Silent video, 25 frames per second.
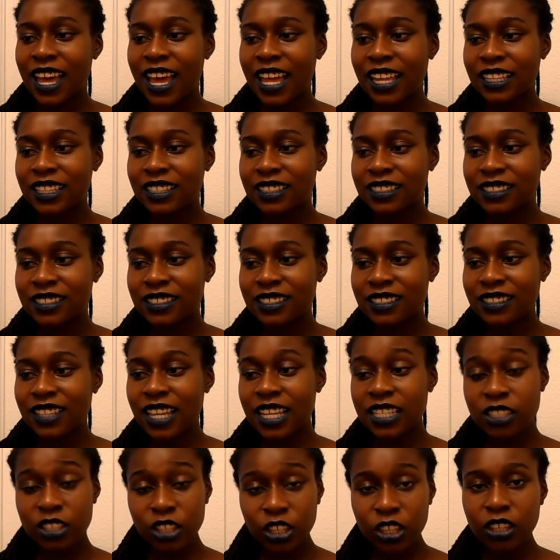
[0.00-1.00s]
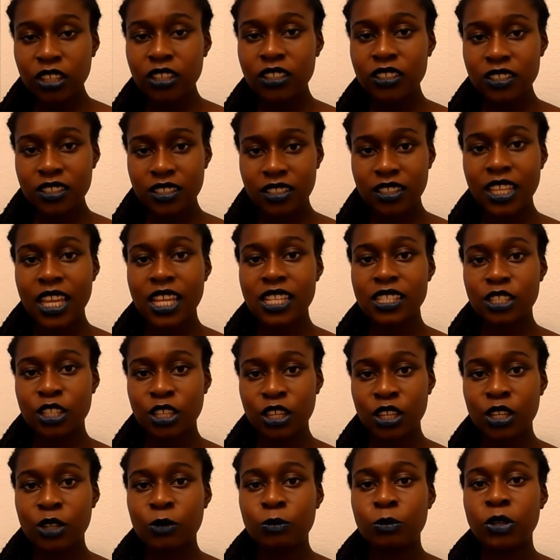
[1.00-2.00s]
And that's good,
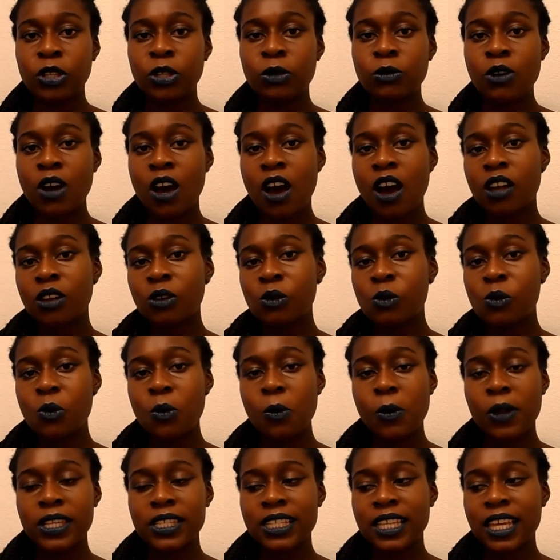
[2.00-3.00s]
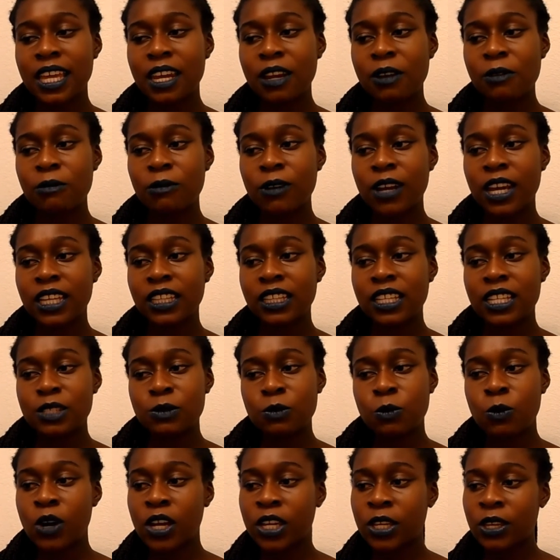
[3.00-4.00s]
but you can't always get it right.
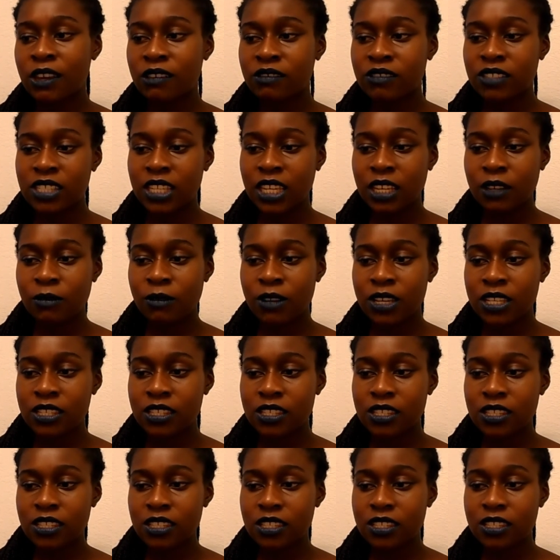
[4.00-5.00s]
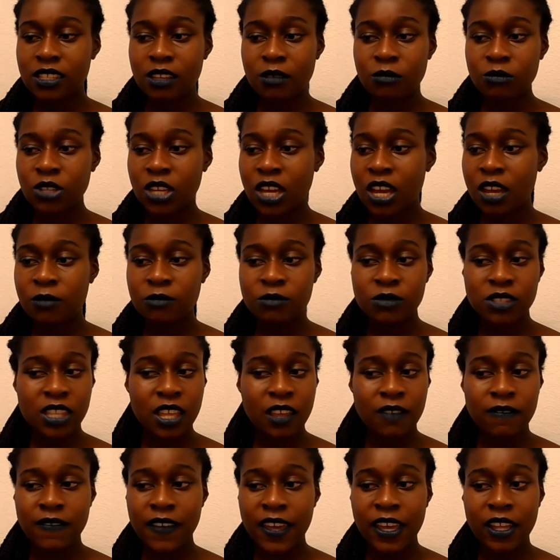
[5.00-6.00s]
That's why you have to take risks. Sometimes
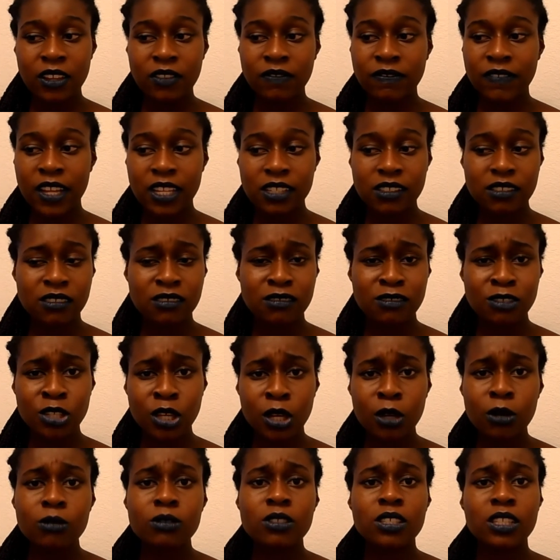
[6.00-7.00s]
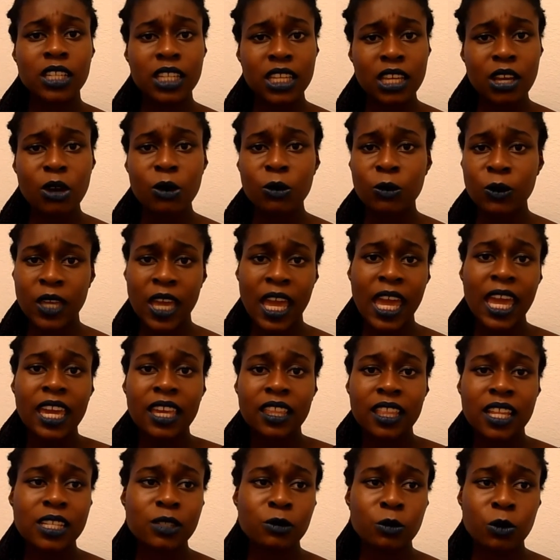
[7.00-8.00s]
they fail, and that's totally
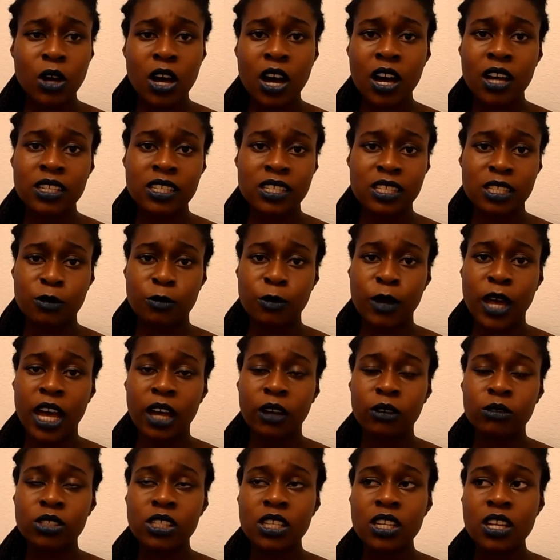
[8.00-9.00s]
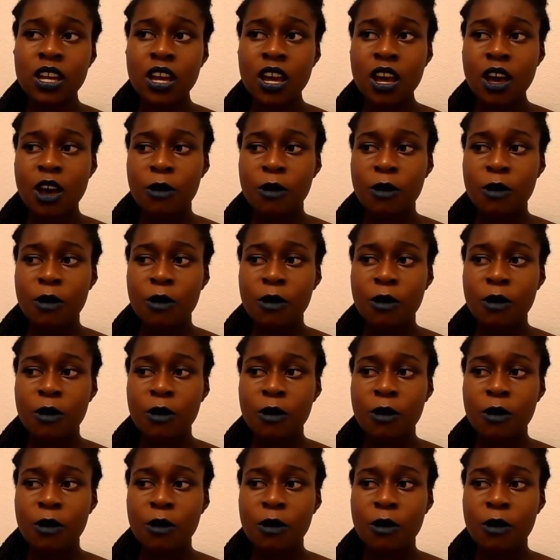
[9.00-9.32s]
okay. That's what art is about.